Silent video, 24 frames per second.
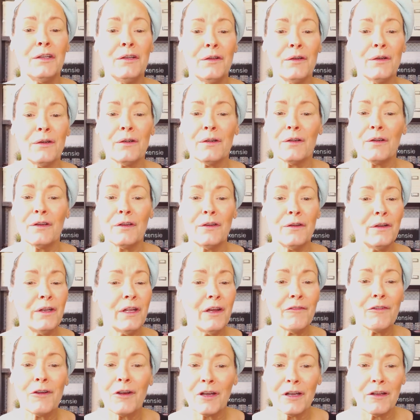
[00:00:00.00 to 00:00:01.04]
you're
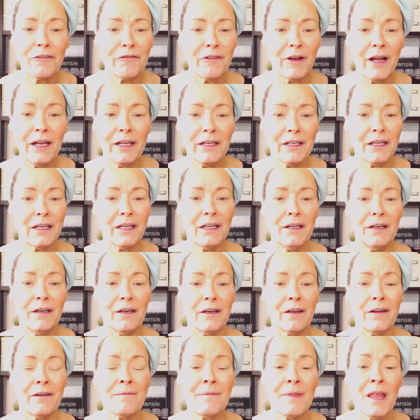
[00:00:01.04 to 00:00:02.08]
never gonna find it
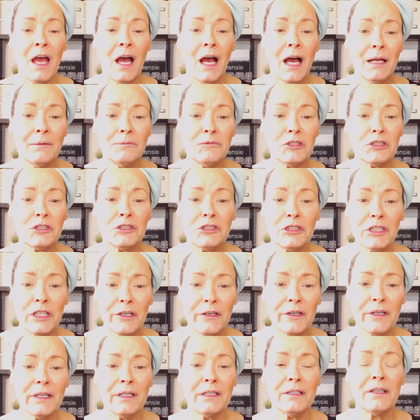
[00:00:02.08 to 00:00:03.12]
here. I'm just
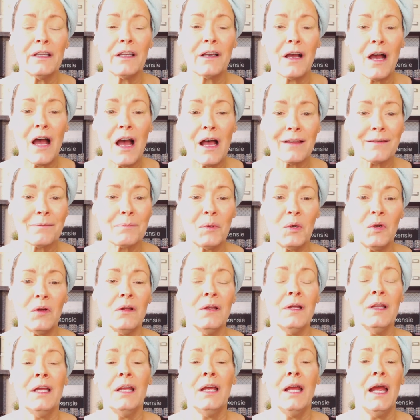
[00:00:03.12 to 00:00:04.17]
sharing the
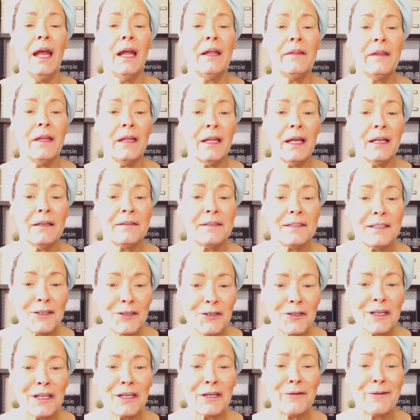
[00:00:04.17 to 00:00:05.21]
gospel, and then I
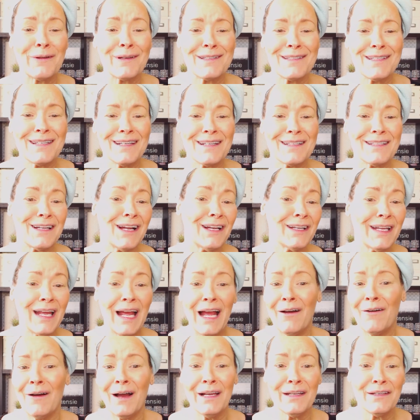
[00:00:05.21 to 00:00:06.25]
still get critiqued on
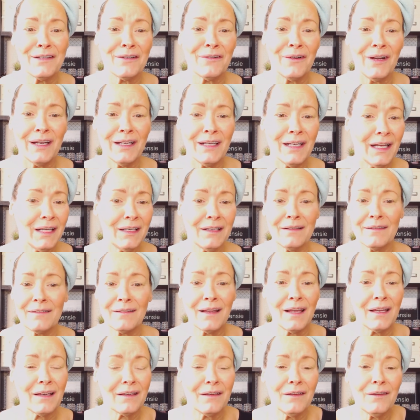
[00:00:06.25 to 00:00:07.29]
how I do it. And
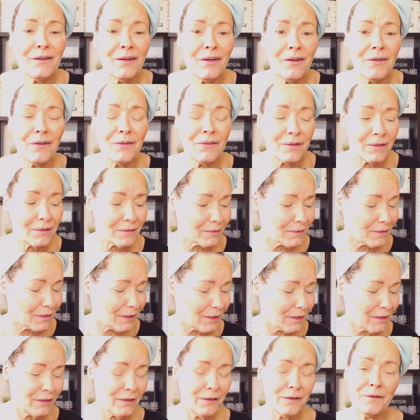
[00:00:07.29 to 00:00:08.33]
it's like, you know,
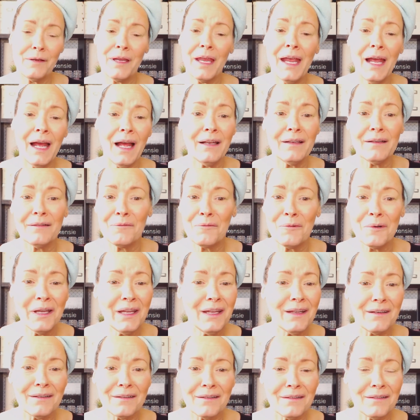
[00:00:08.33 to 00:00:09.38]
you can't
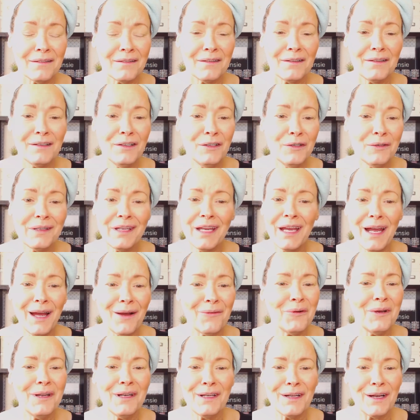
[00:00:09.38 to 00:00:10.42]
win. You
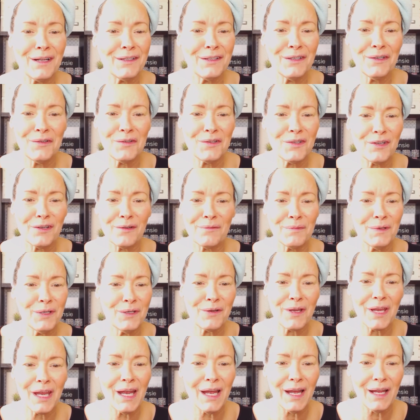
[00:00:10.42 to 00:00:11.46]
can't win on YouTube.
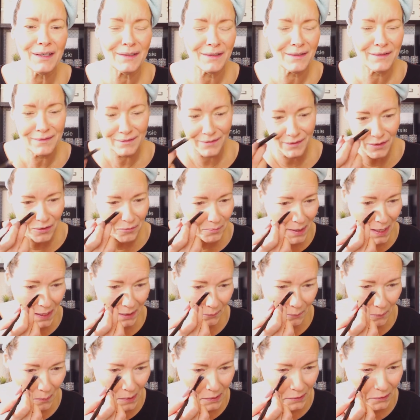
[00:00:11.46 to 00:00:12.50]
You can't. No
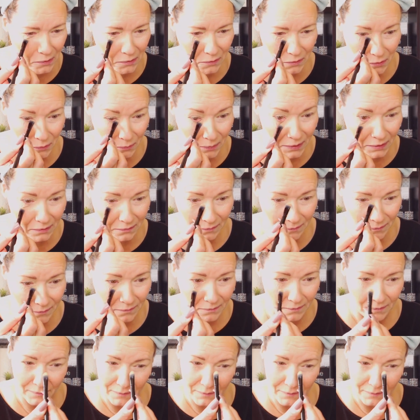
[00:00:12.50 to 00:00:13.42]
matter what you're doing.